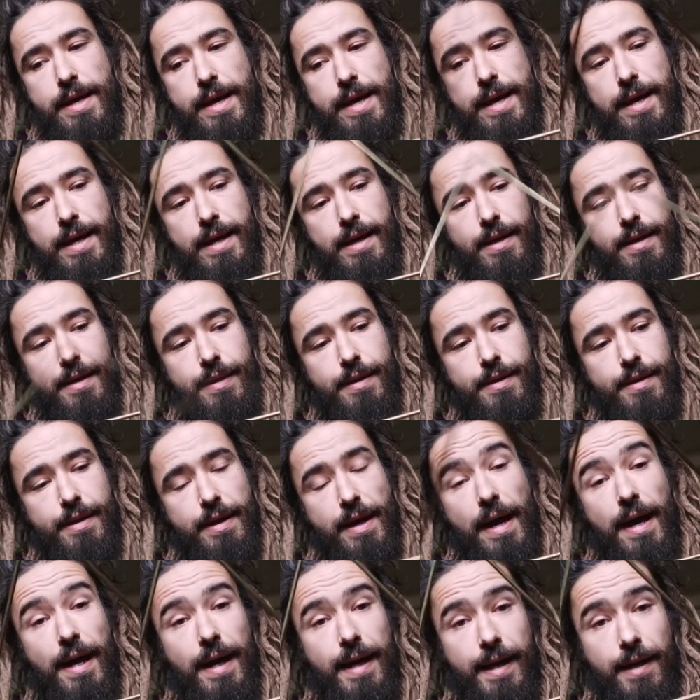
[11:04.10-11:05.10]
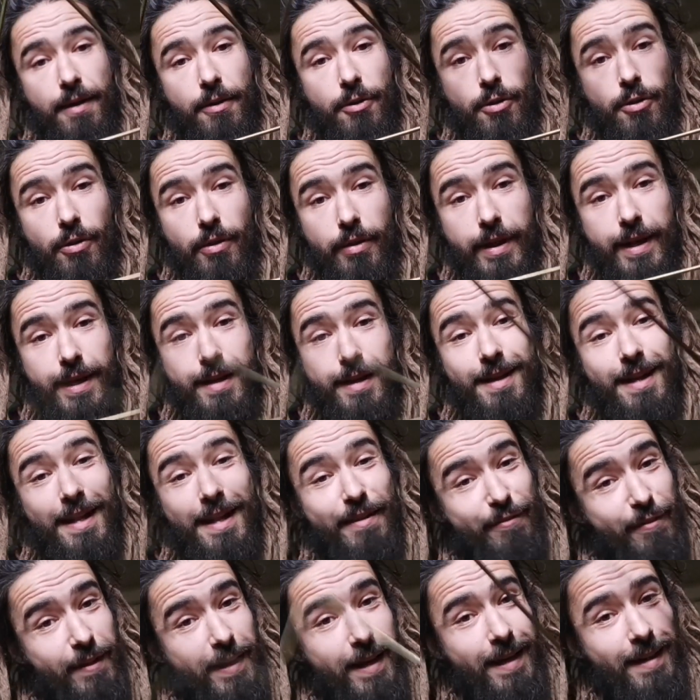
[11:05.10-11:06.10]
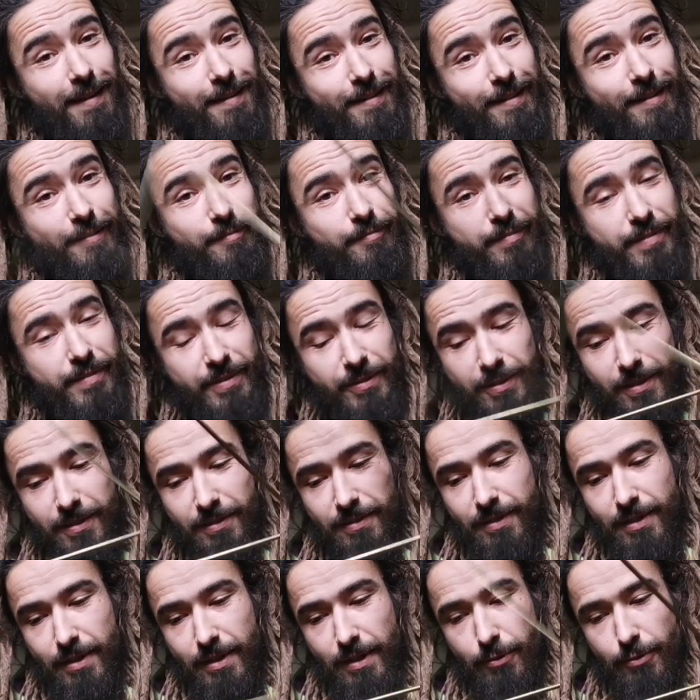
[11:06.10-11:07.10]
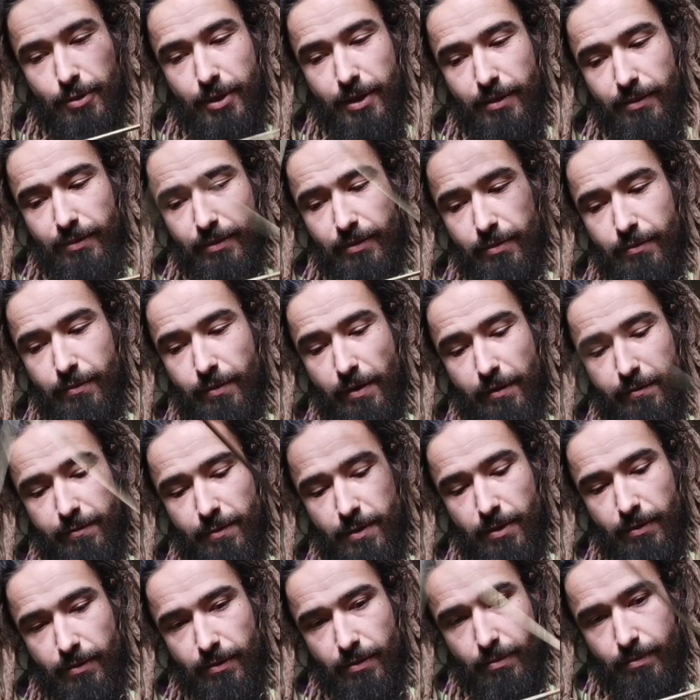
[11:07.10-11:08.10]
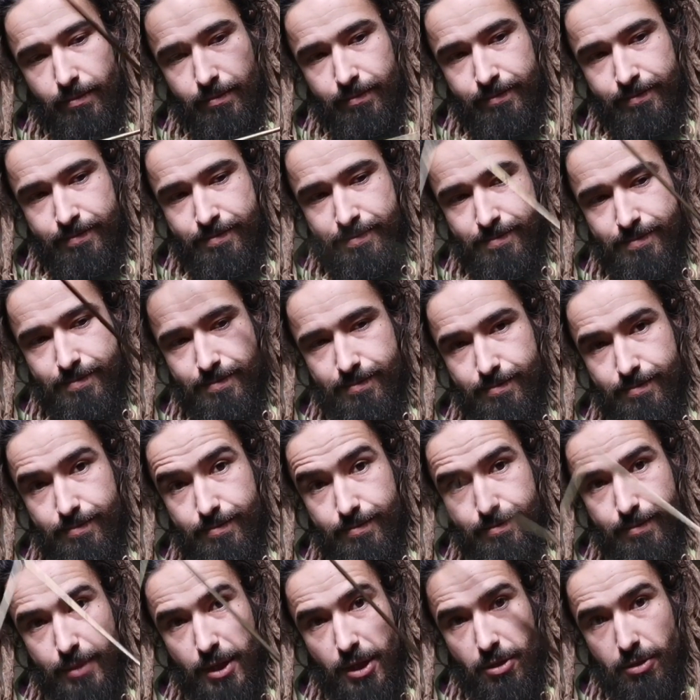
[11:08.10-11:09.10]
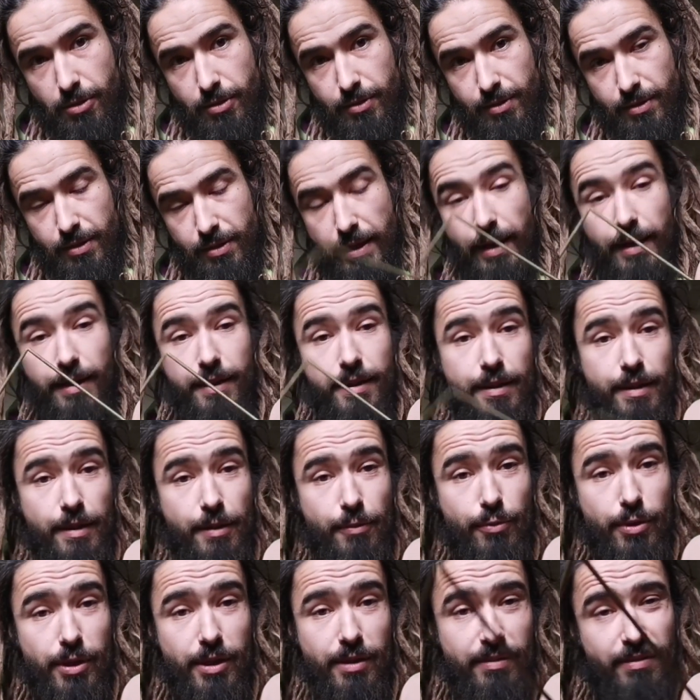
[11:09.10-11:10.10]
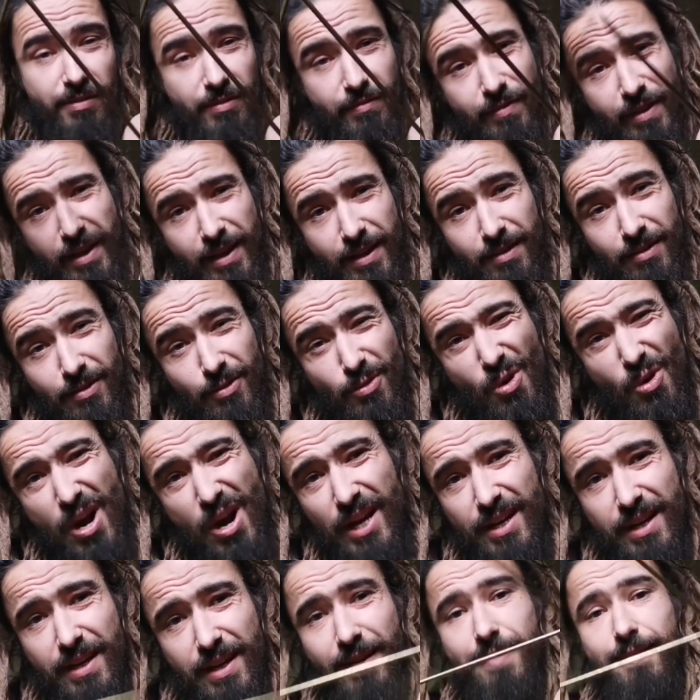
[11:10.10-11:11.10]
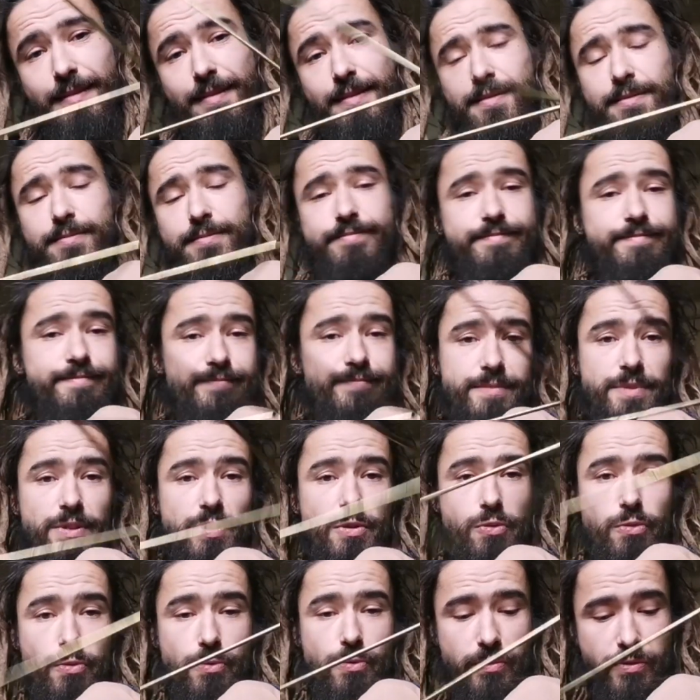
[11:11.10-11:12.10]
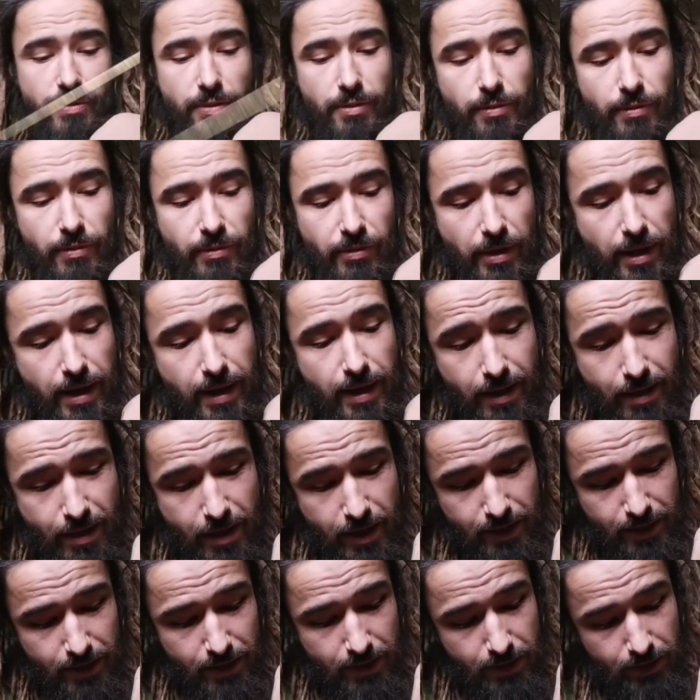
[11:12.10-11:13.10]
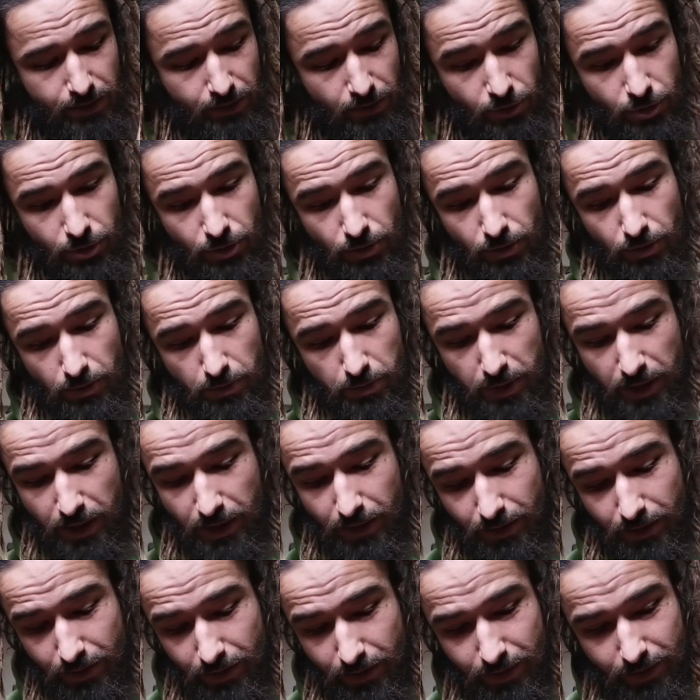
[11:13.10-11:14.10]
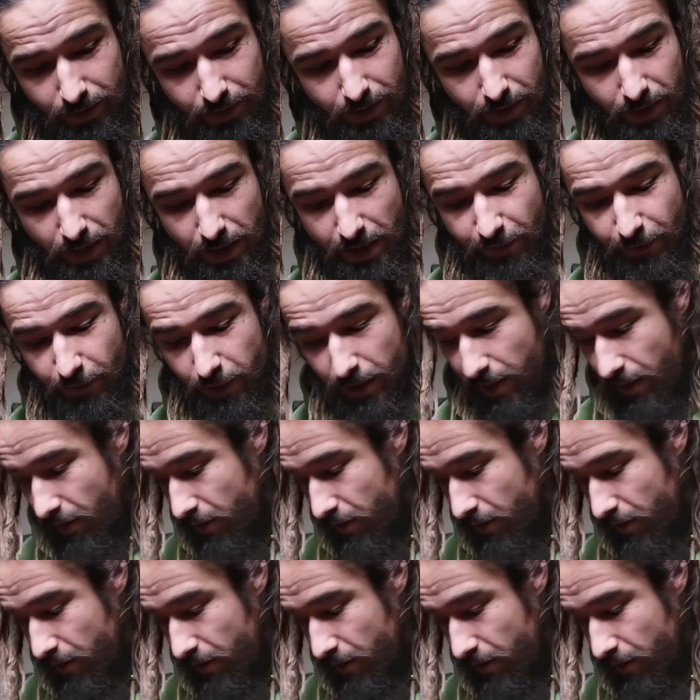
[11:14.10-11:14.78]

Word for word: And I call that a left angle, 60 degrees, 5 dozen. Because 90 degrees, if that is a right angle, who's to say that this shouldn't be a left